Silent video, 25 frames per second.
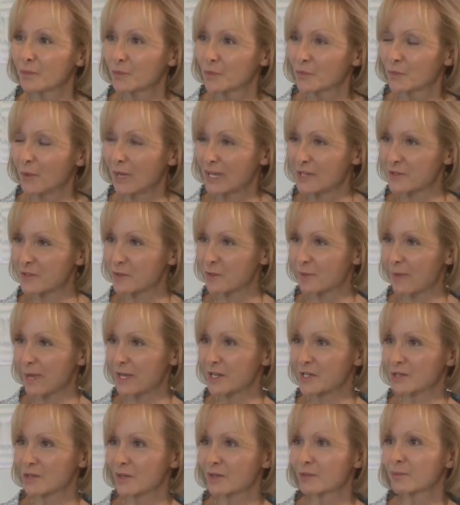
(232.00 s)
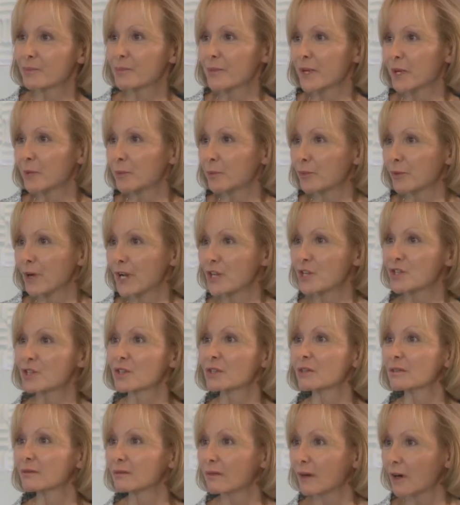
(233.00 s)
as you mentioned, peer
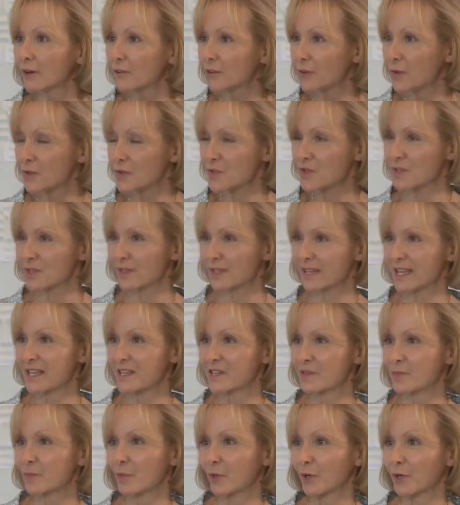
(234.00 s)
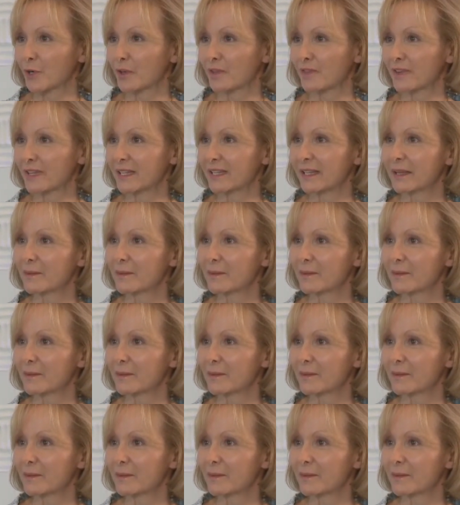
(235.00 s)
pressure, of course, is part of it.